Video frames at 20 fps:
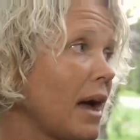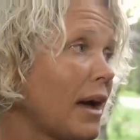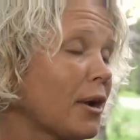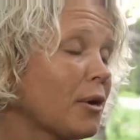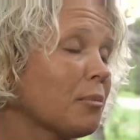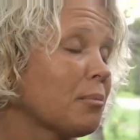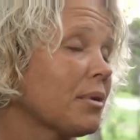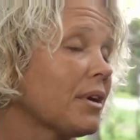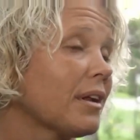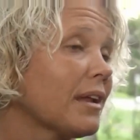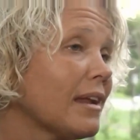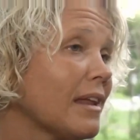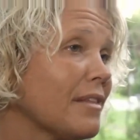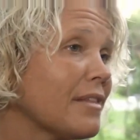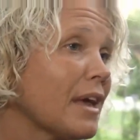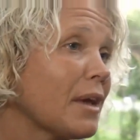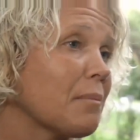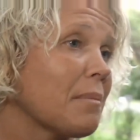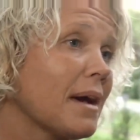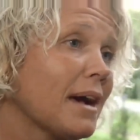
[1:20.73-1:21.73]
I don't put
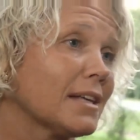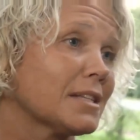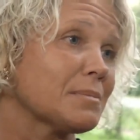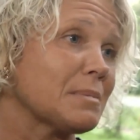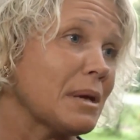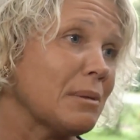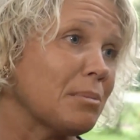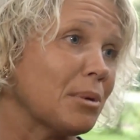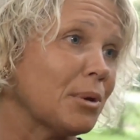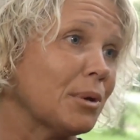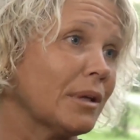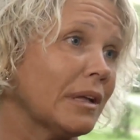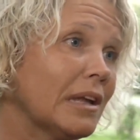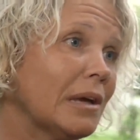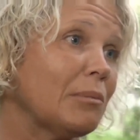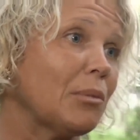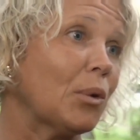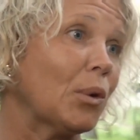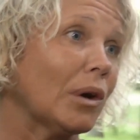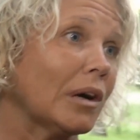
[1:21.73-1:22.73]
anything past people
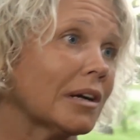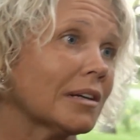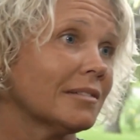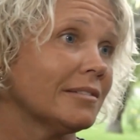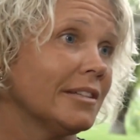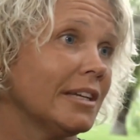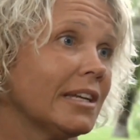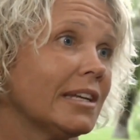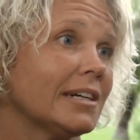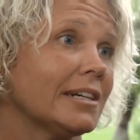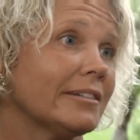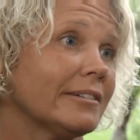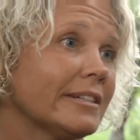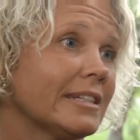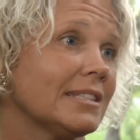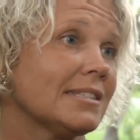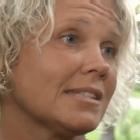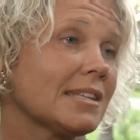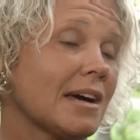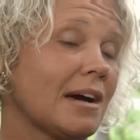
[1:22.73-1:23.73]
anymore. You know,
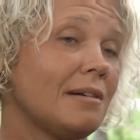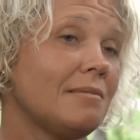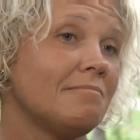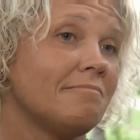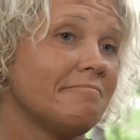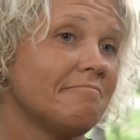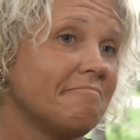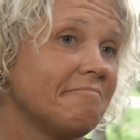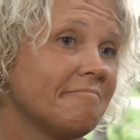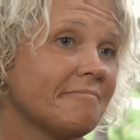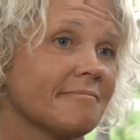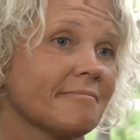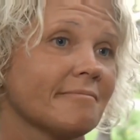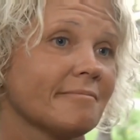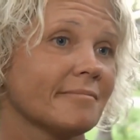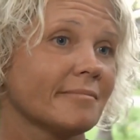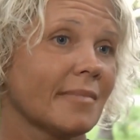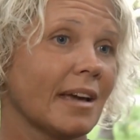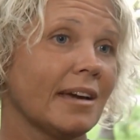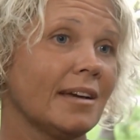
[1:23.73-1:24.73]
it's um,
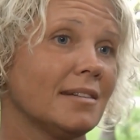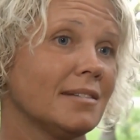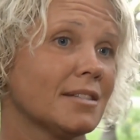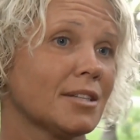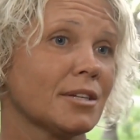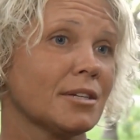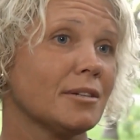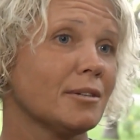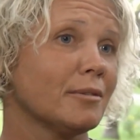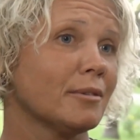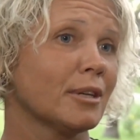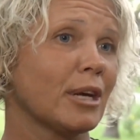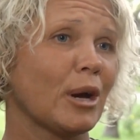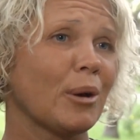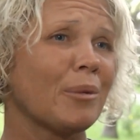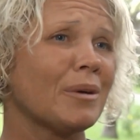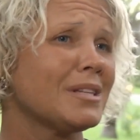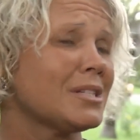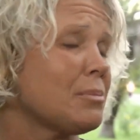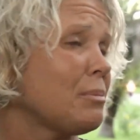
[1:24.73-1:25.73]
and to go
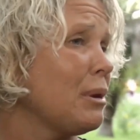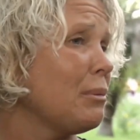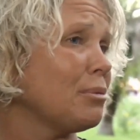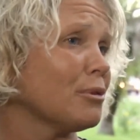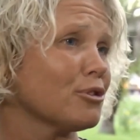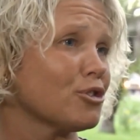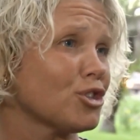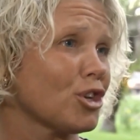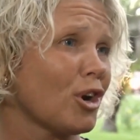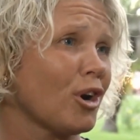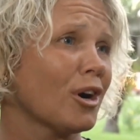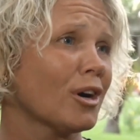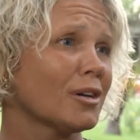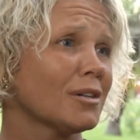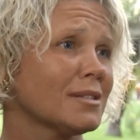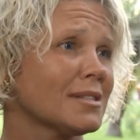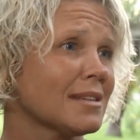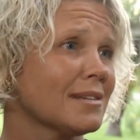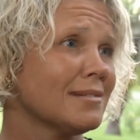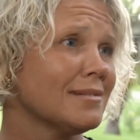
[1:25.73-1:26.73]
into people's
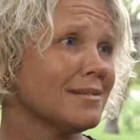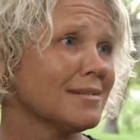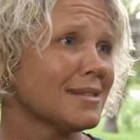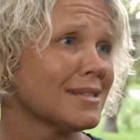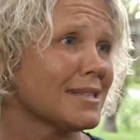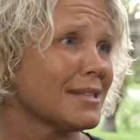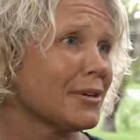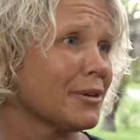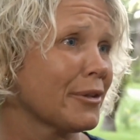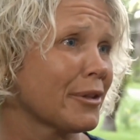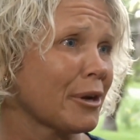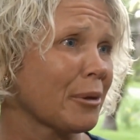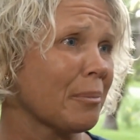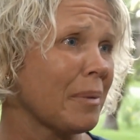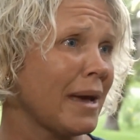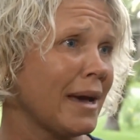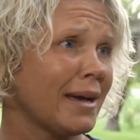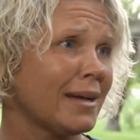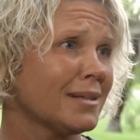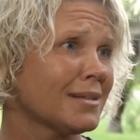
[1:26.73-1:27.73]
yards and steal their
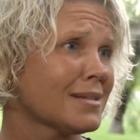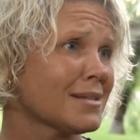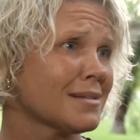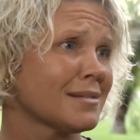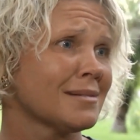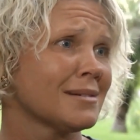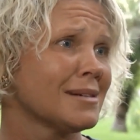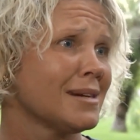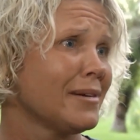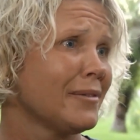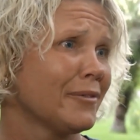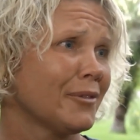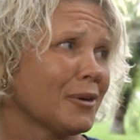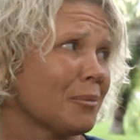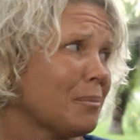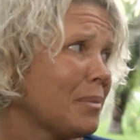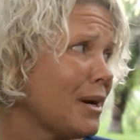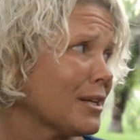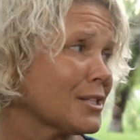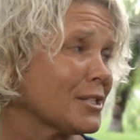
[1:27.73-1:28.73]
pets for
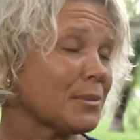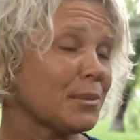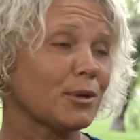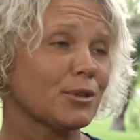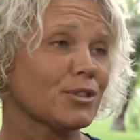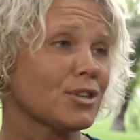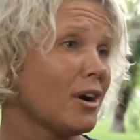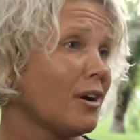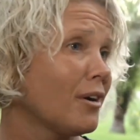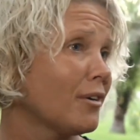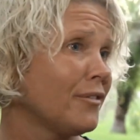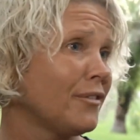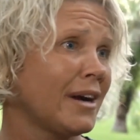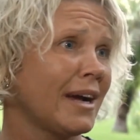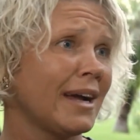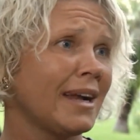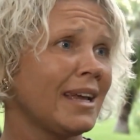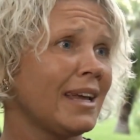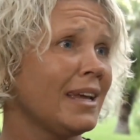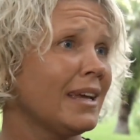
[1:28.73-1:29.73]
possible dog
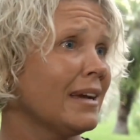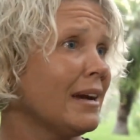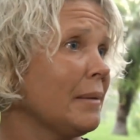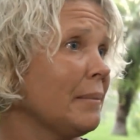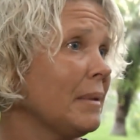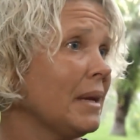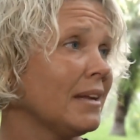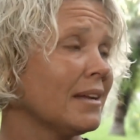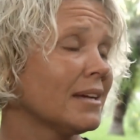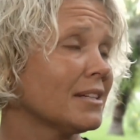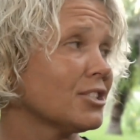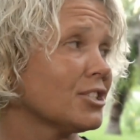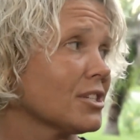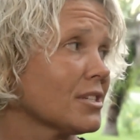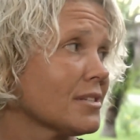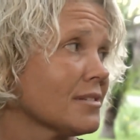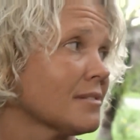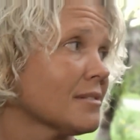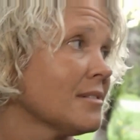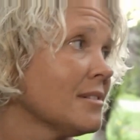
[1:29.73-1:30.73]
fighting. I mean, I
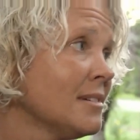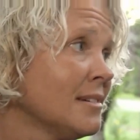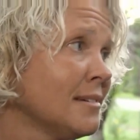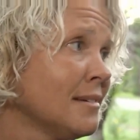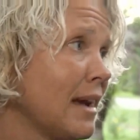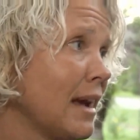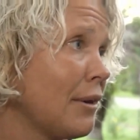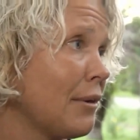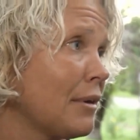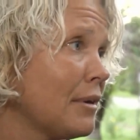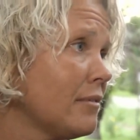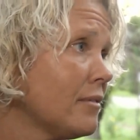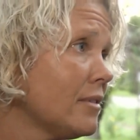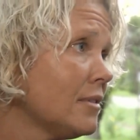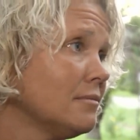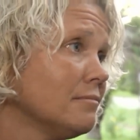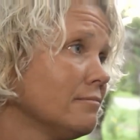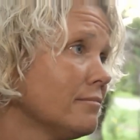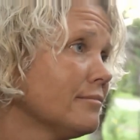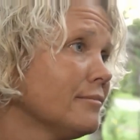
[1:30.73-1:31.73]
just I don't
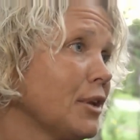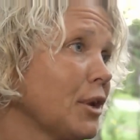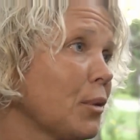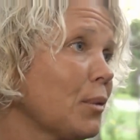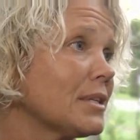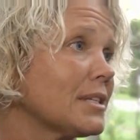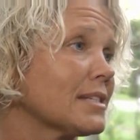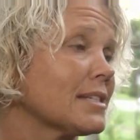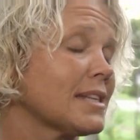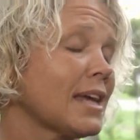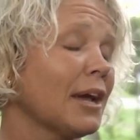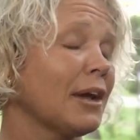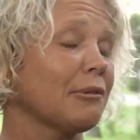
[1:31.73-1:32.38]
even know what to say,